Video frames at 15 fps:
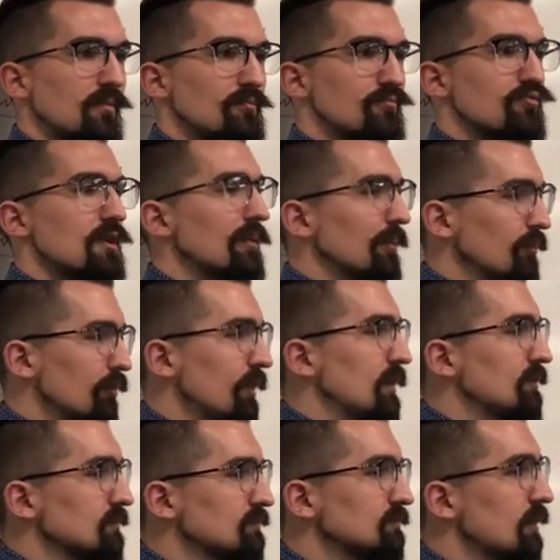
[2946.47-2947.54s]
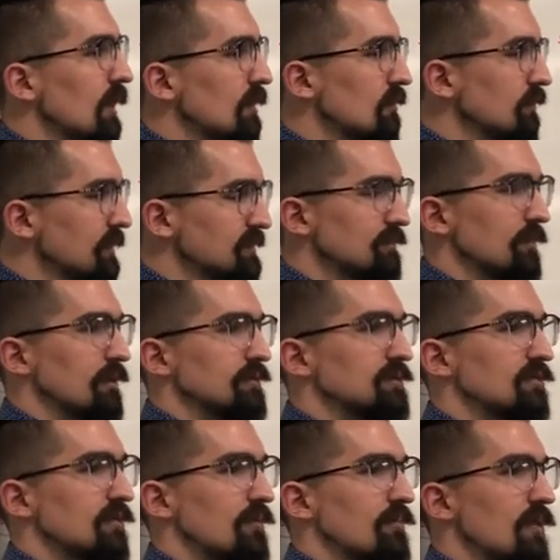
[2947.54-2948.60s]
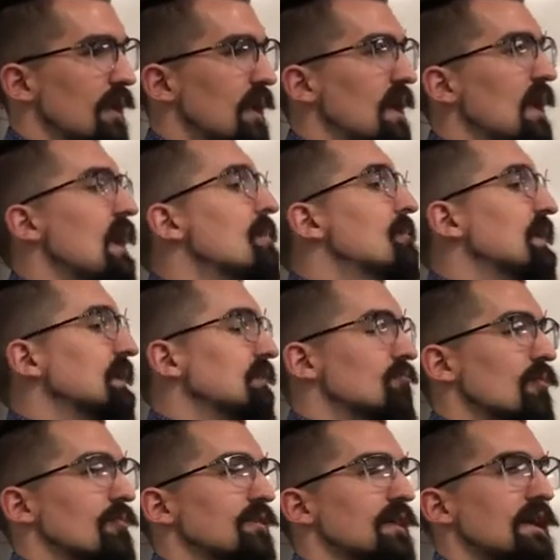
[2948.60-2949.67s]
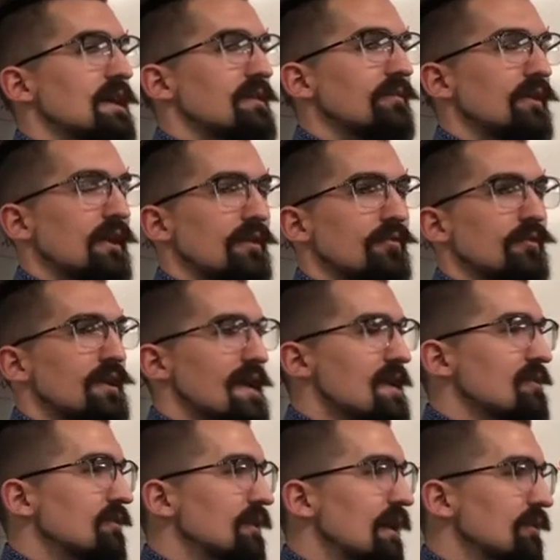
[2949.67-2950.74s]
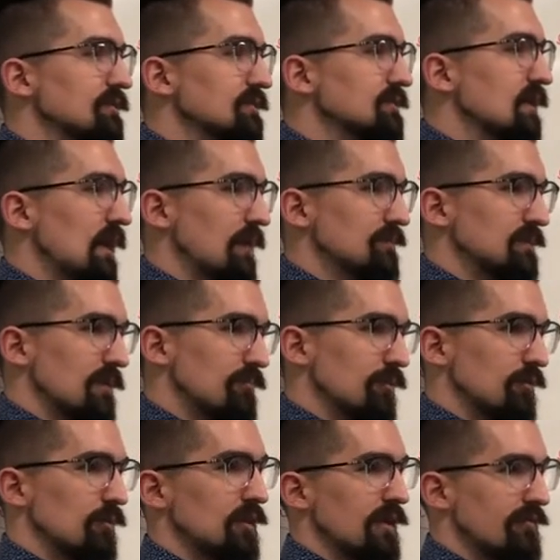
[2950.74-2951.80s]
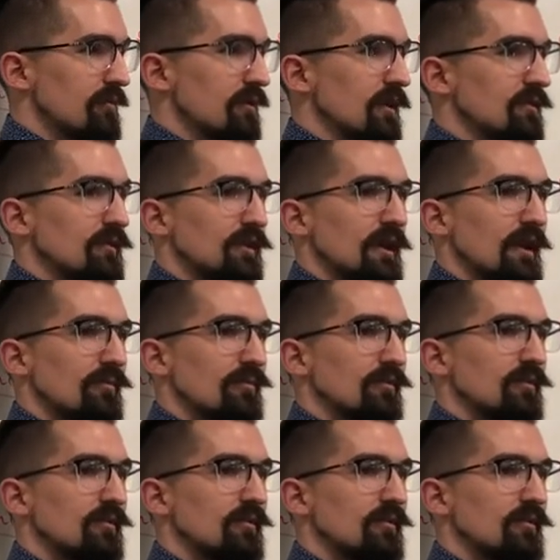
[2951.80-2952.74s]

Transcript: Probably, right, or at least most of them. Am I gonna remember the eight, other eight thousand times I pulled the lever and nothing happened?